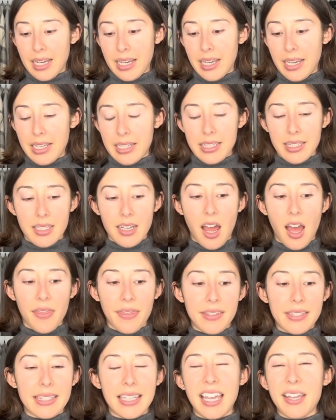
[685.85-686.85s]
it's not
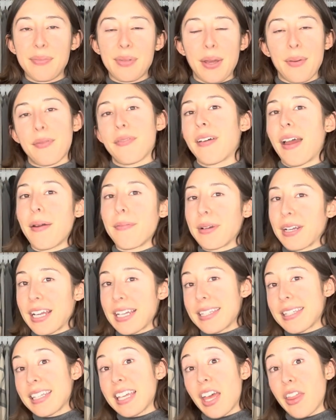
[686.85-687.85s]
the same type of fabric
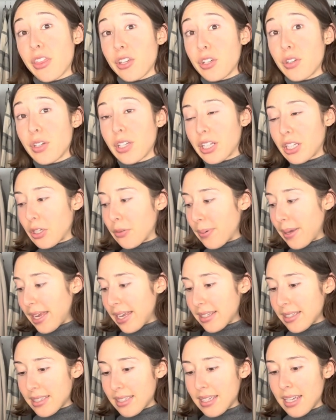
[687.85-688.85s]
as the other Uniqlo
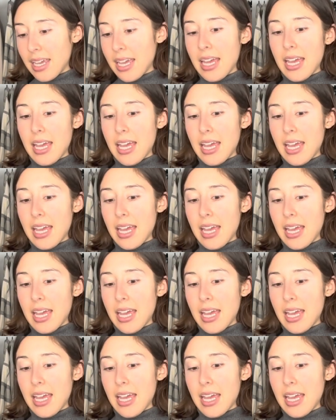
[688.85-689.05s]
pants.